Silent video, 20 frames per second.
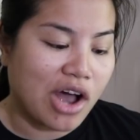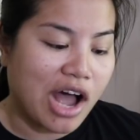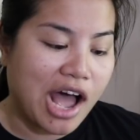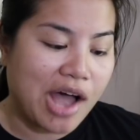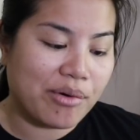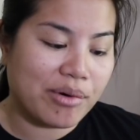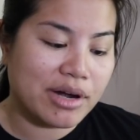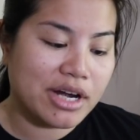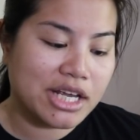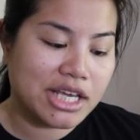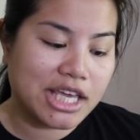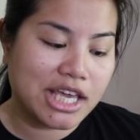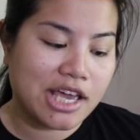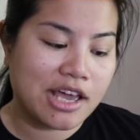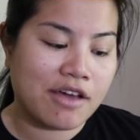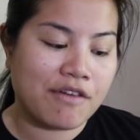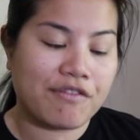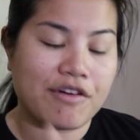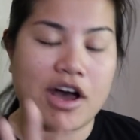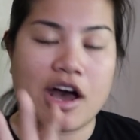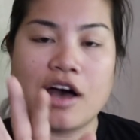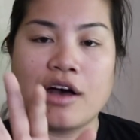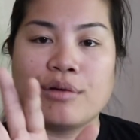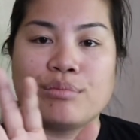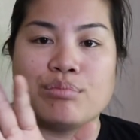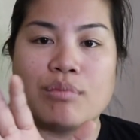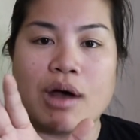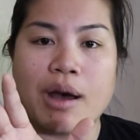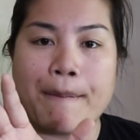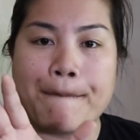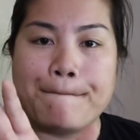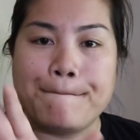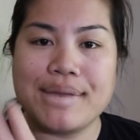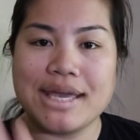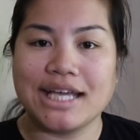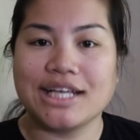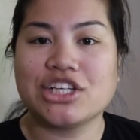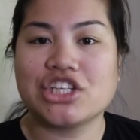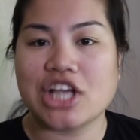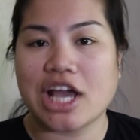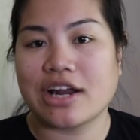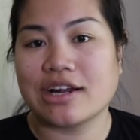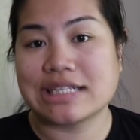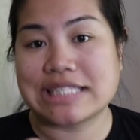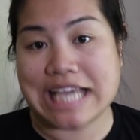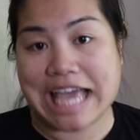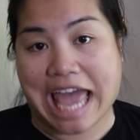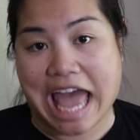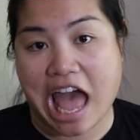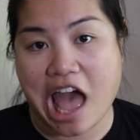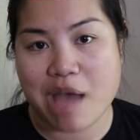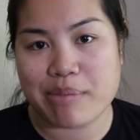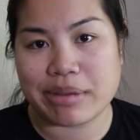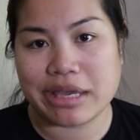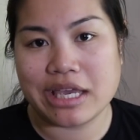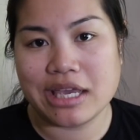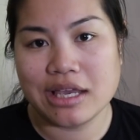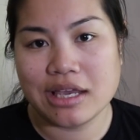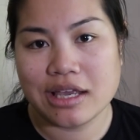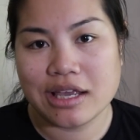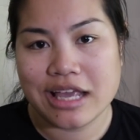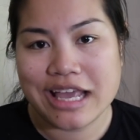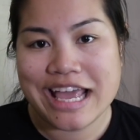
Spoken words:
I want to give a big shout out to Abby.